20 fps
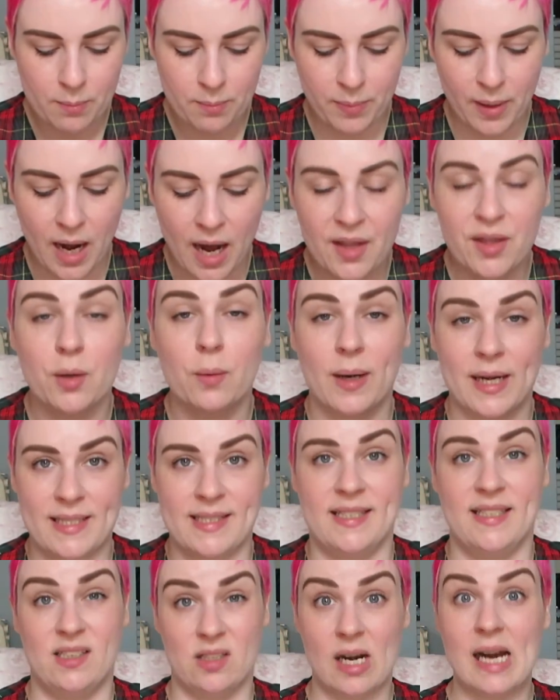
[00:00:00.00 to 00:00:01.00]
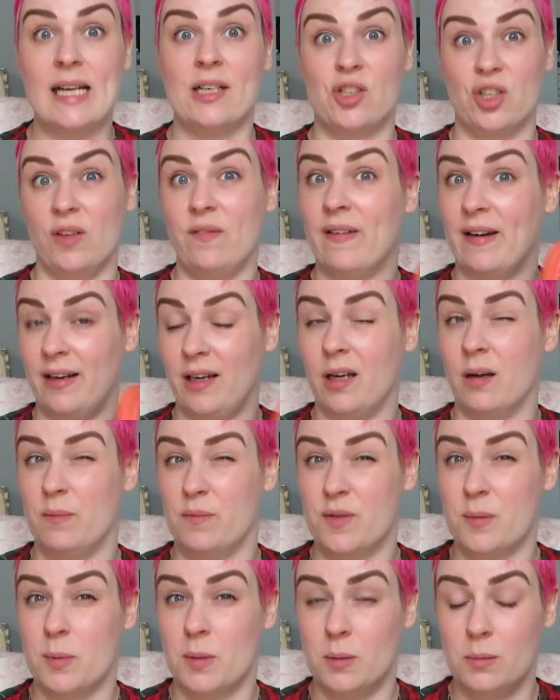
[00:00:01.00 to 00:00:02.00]
But otherwise these are actually very
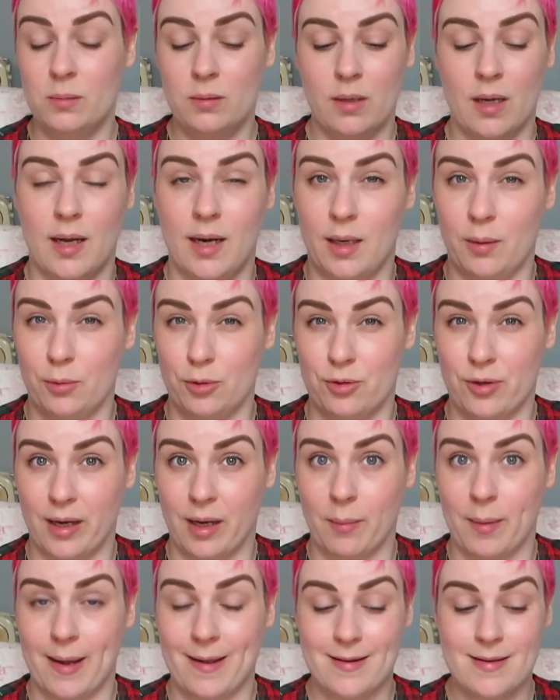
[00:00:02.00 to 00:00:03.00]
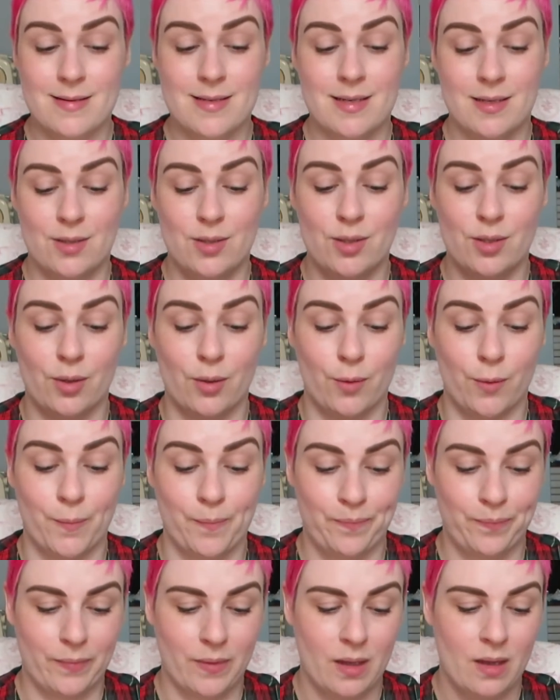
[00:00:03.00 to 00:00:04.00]
comfortable and I would recommend, so
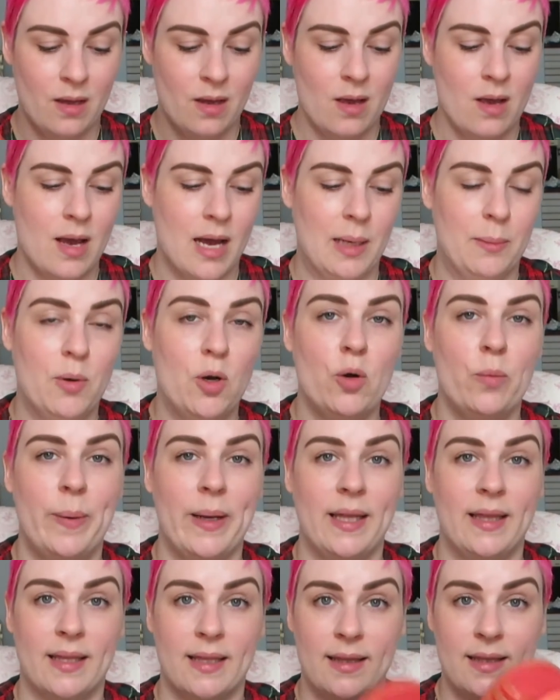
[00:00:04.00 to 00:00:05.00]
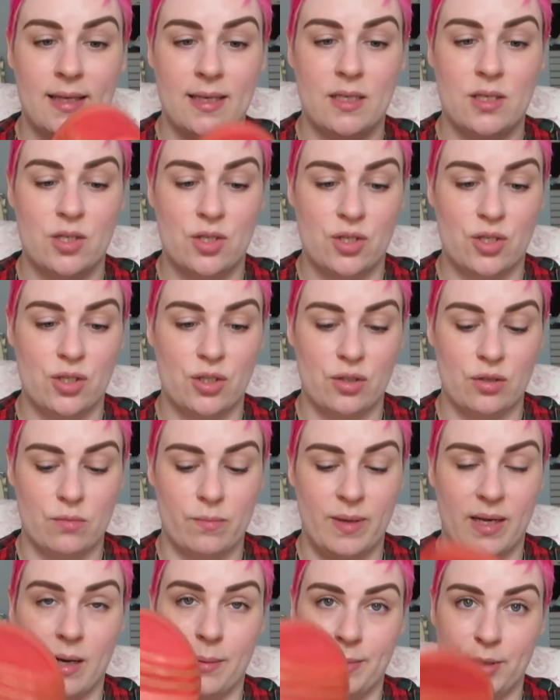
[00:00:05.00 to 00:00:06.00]
I'm hoping that these do
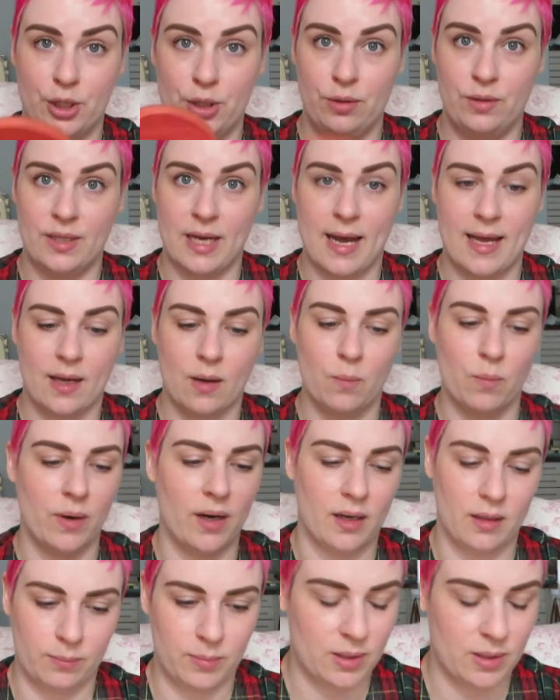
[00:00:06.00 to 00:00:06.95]
become a shoe that I can wear